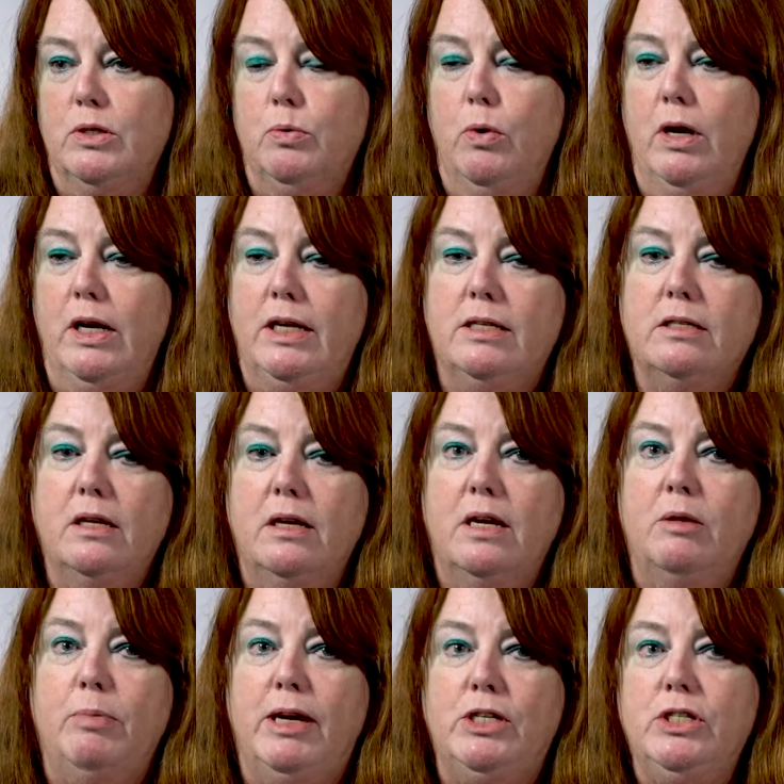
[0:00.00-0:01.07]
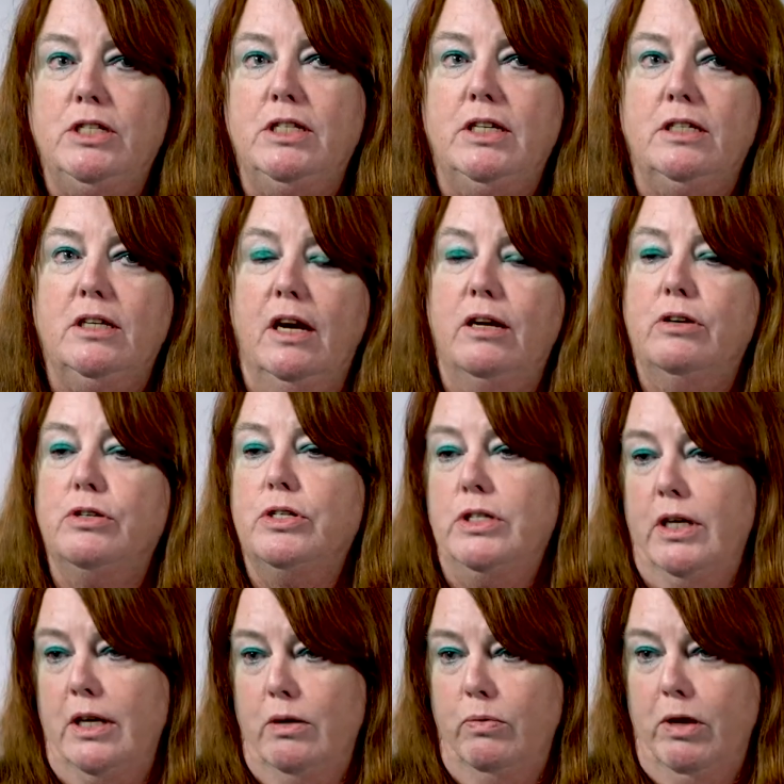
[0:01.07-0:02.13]
One is patients need to
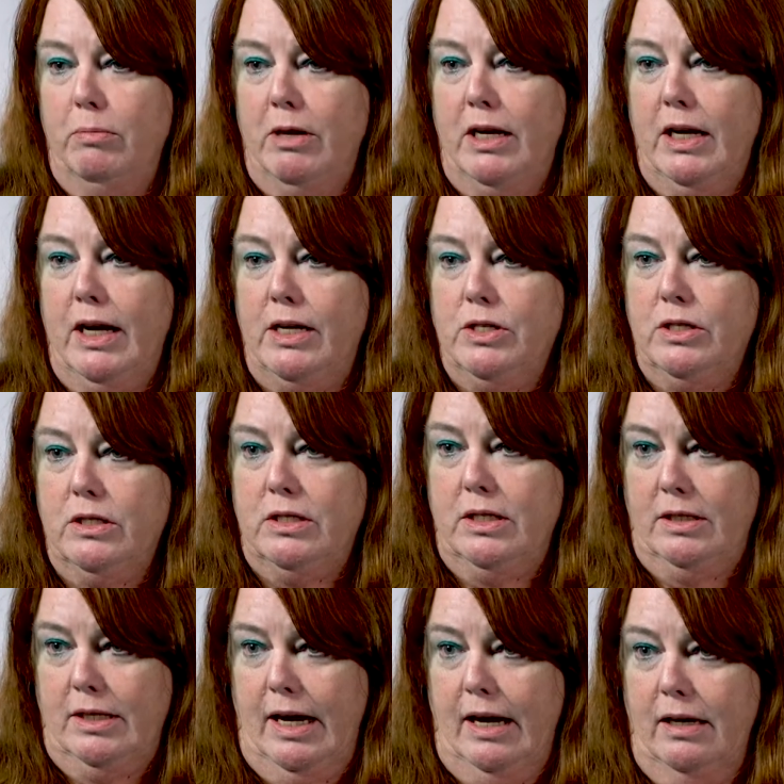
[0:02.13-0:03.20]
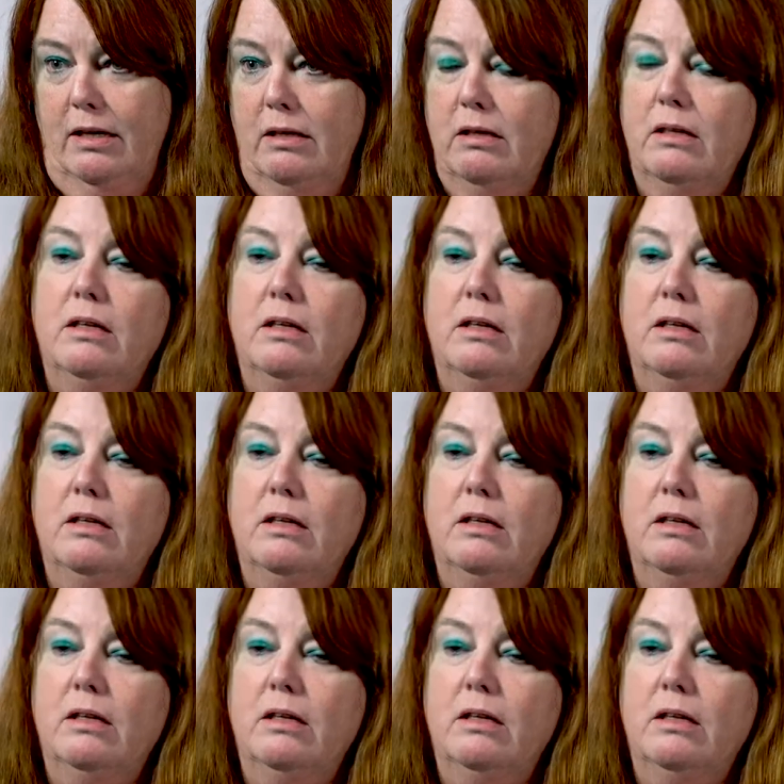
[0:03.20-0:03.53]
understand what medications to take.